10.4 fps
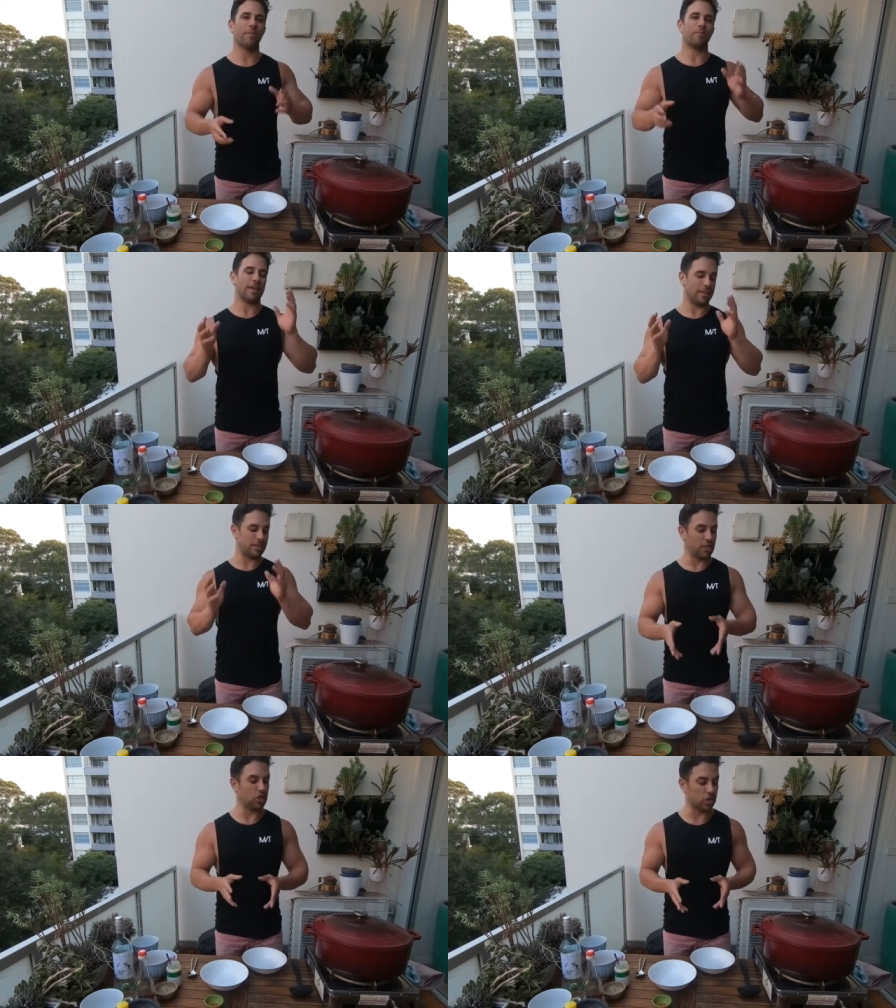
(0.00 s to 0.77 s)
but
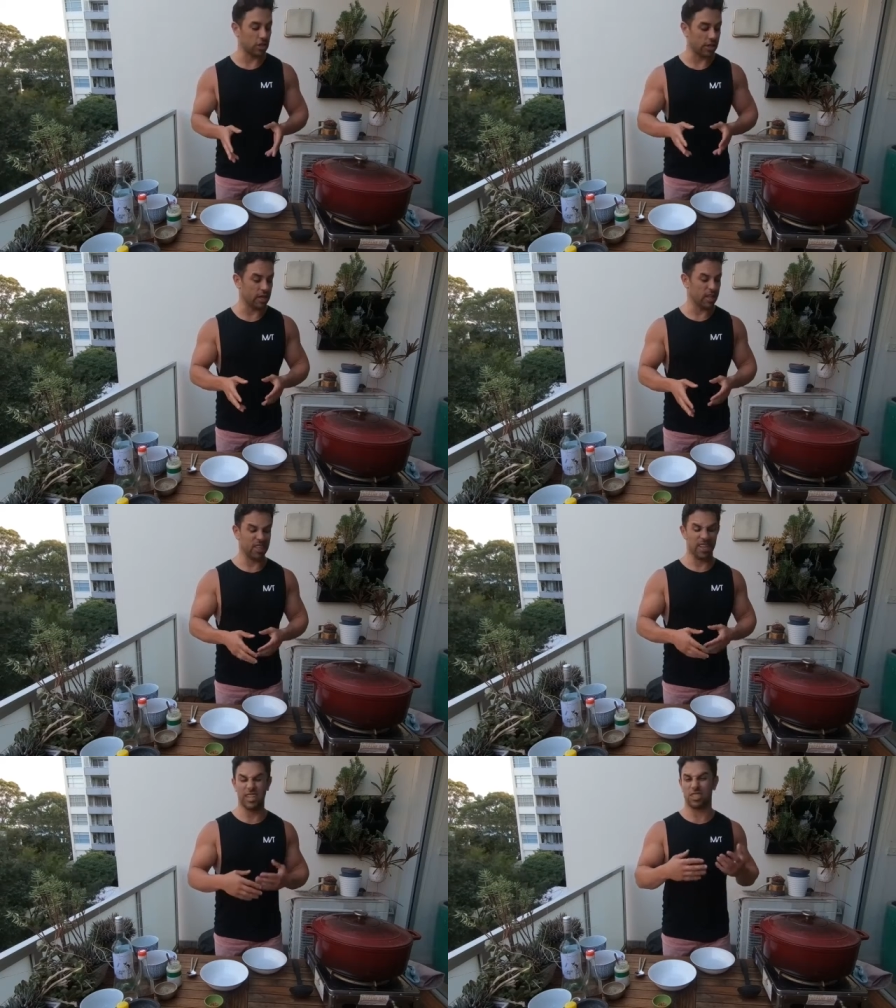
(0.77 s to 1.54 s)
additionally,
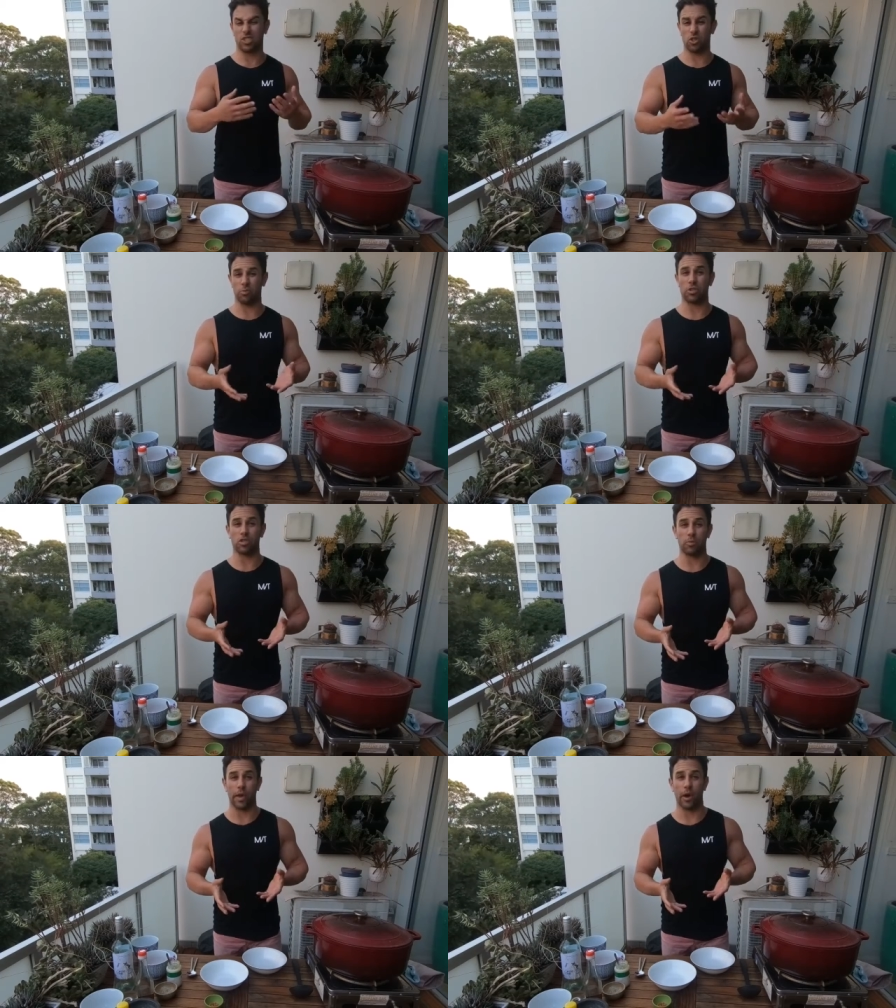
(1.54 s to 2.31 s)
it's super,
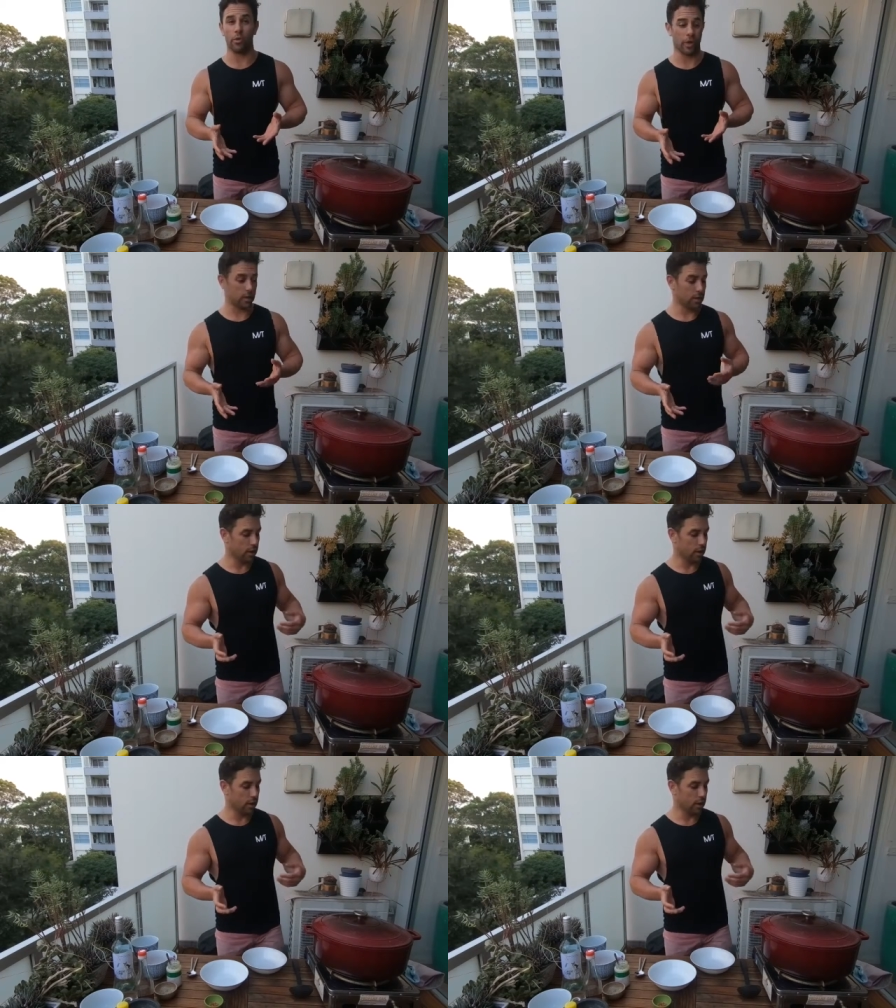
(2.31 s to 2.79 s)
super healthy.